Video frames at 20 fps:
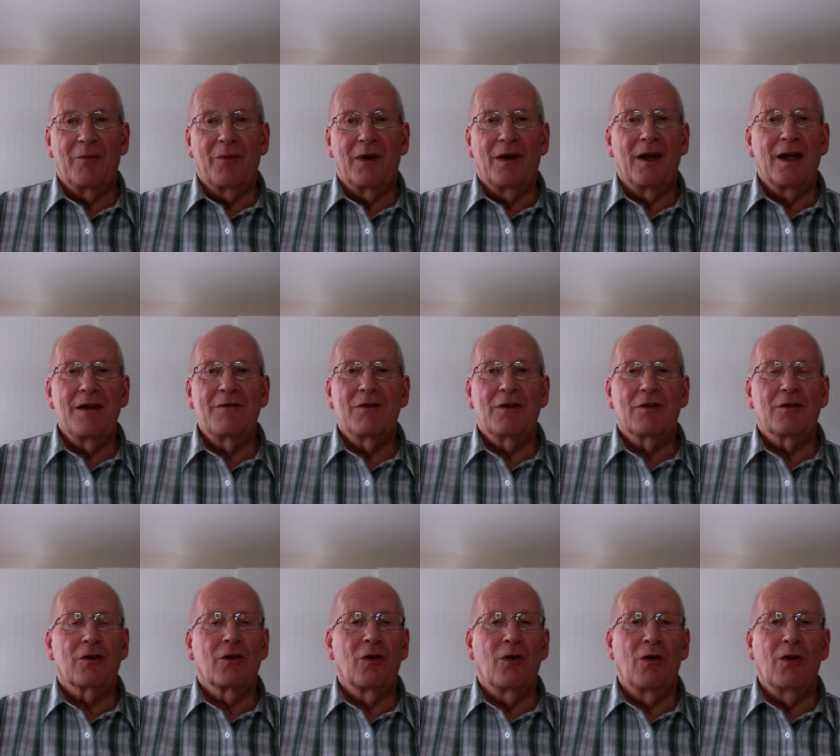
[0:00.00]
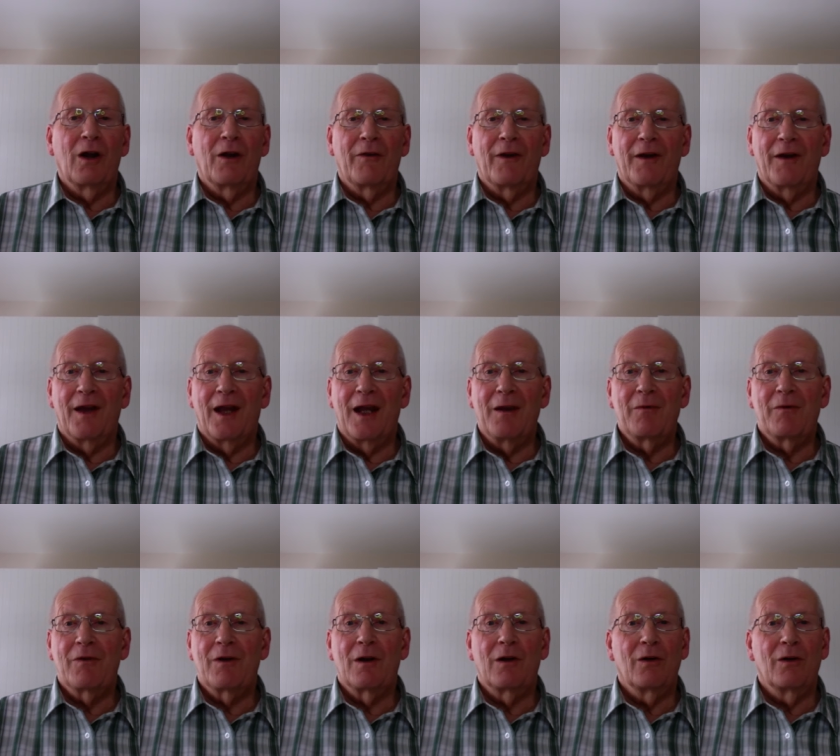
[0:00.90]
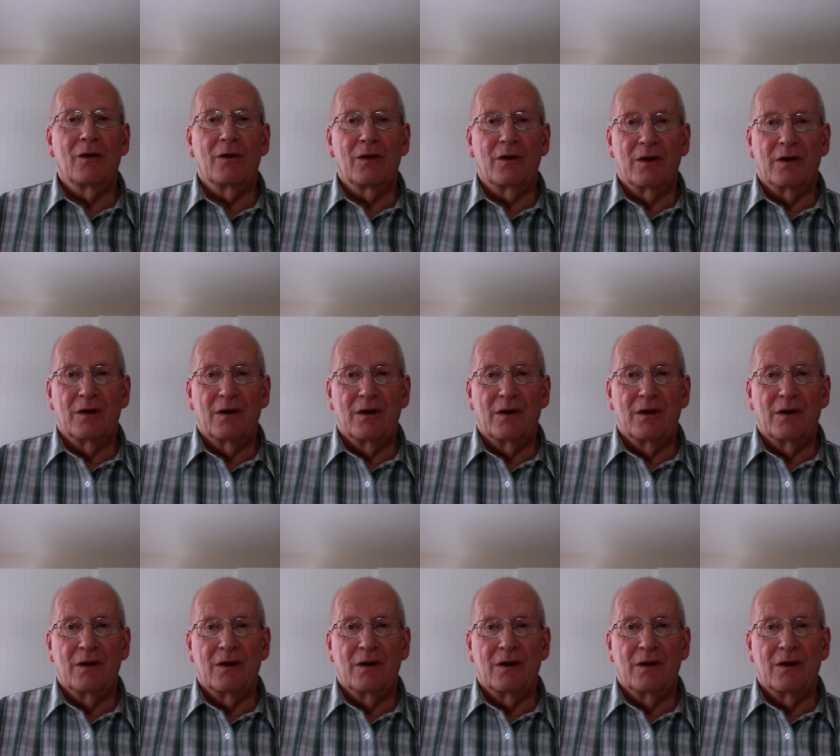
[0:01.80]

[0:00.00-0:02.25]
believers call on the name of the Lord.